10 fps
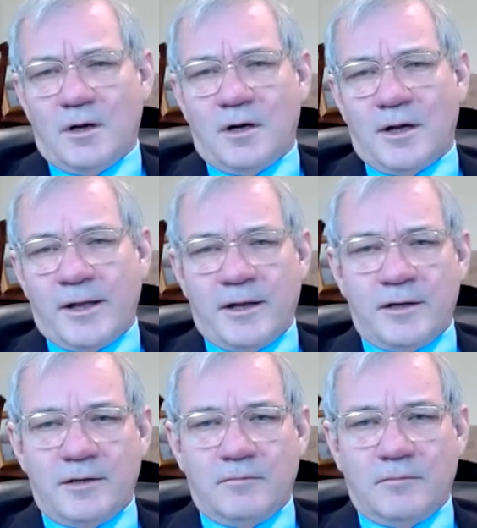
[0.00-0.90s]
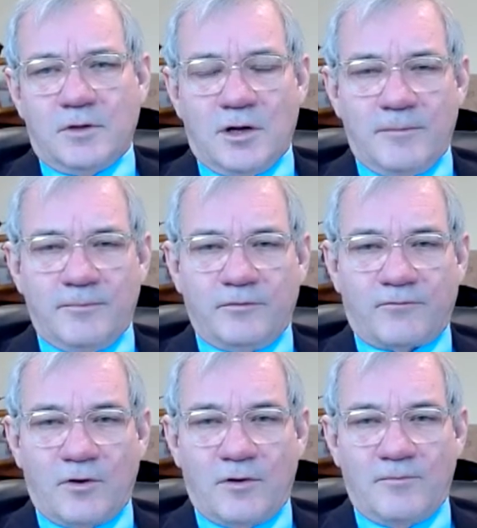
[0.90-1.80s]
Uh, and it comes
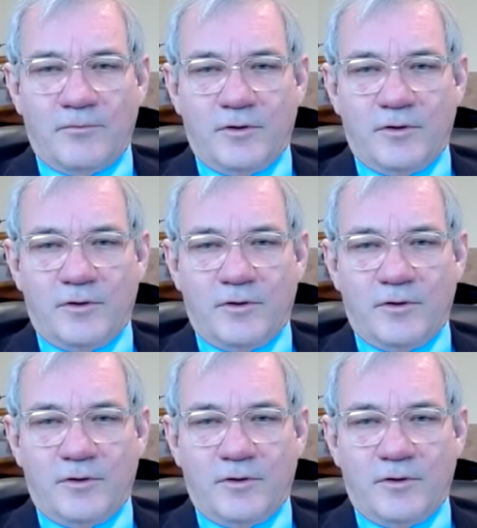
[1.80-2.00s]
from